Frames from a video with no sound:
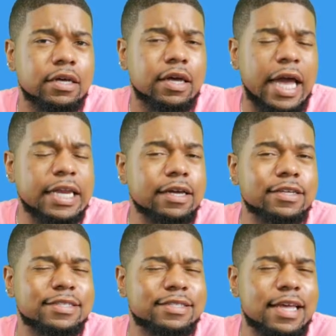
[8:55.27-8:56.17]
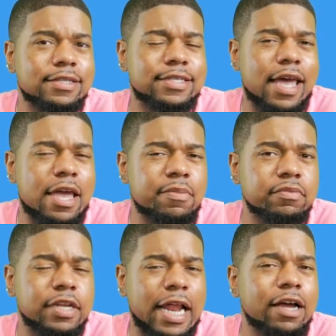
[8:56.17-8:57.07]
and a cassette tape
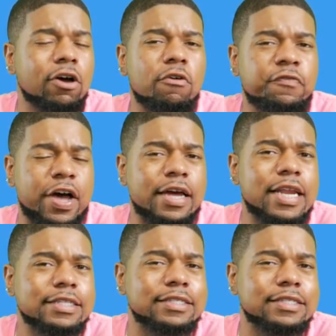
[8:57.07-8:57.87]
that I can go find at the